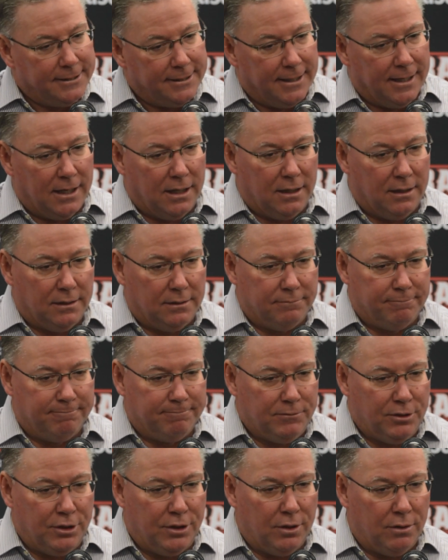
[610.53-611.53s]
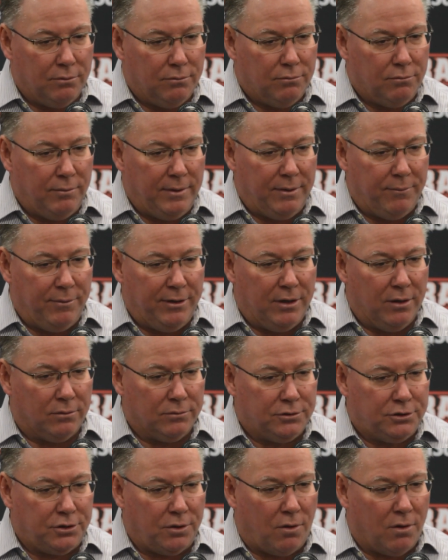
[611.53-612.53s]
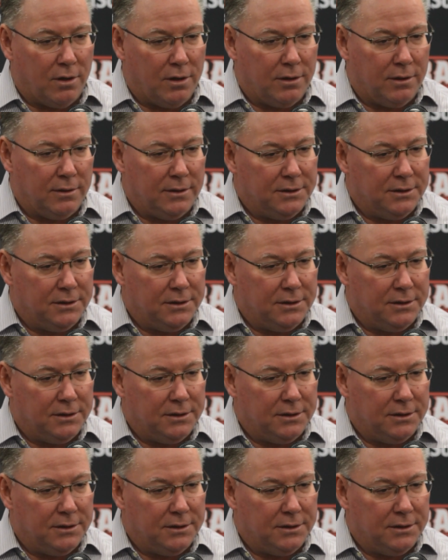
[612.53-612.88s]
You know, we don't charter.